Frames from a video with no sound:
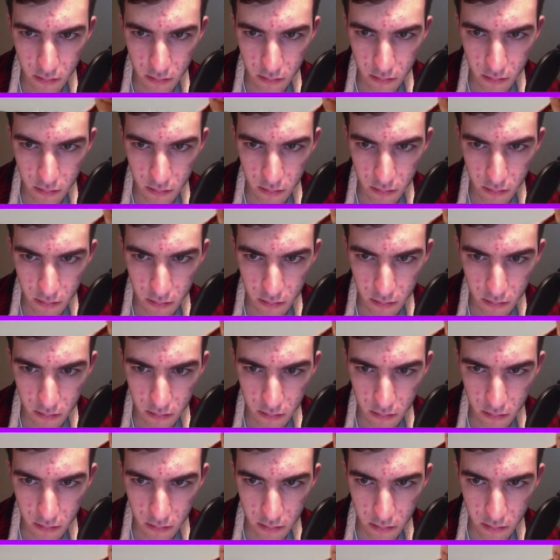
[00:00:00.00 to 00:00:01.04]

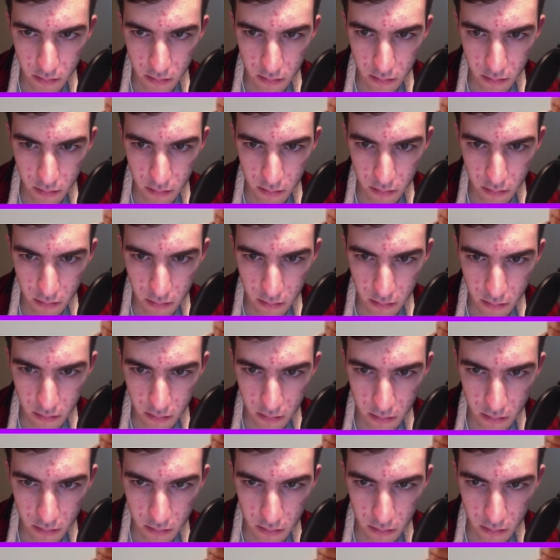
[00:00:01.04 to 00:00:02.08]

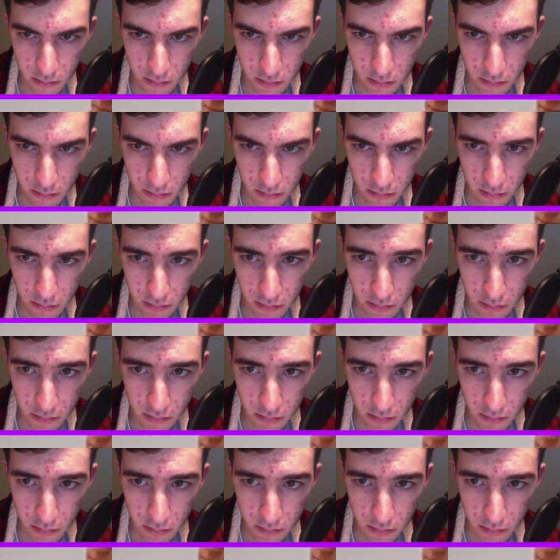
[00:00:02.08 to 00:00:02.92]
(not speaking)